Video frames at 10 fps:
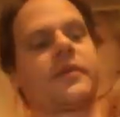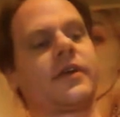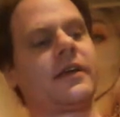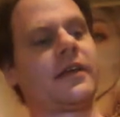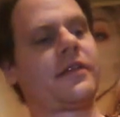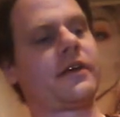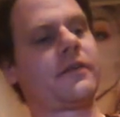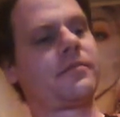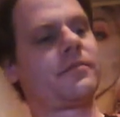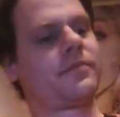on it, I think,
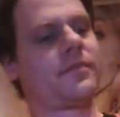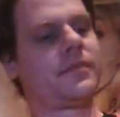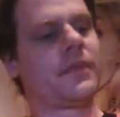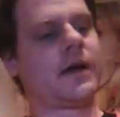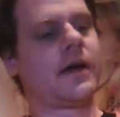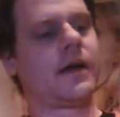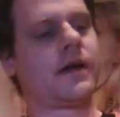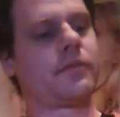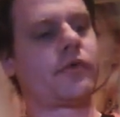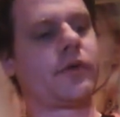
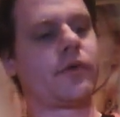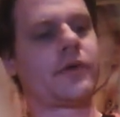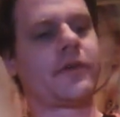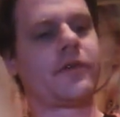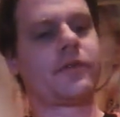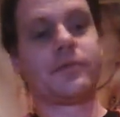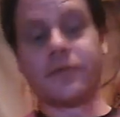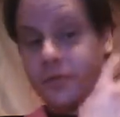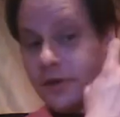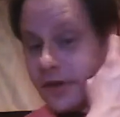pre-ordered this
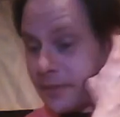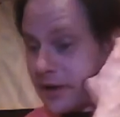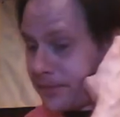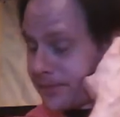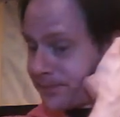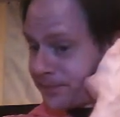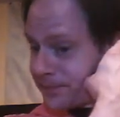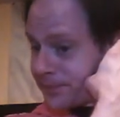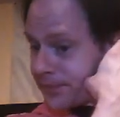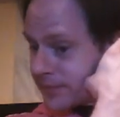before it came out.
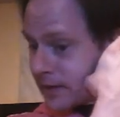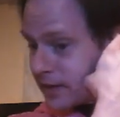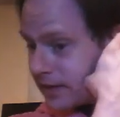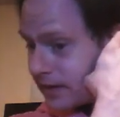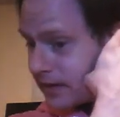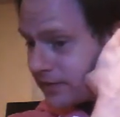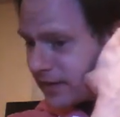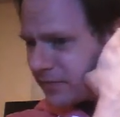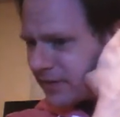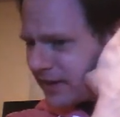I think
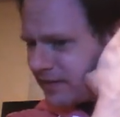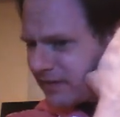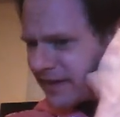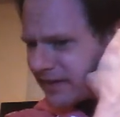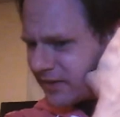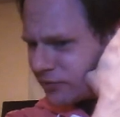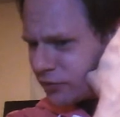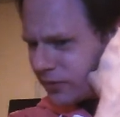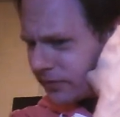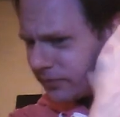I paid like under
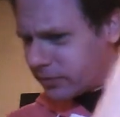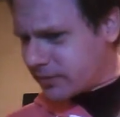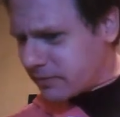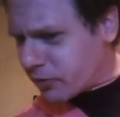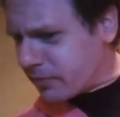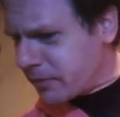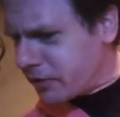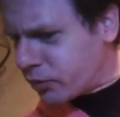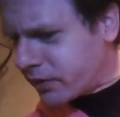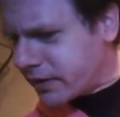20 for it, or maybe
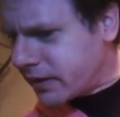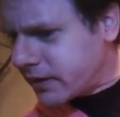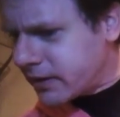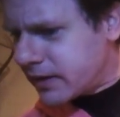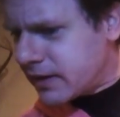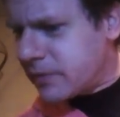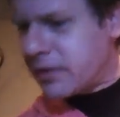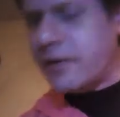20. But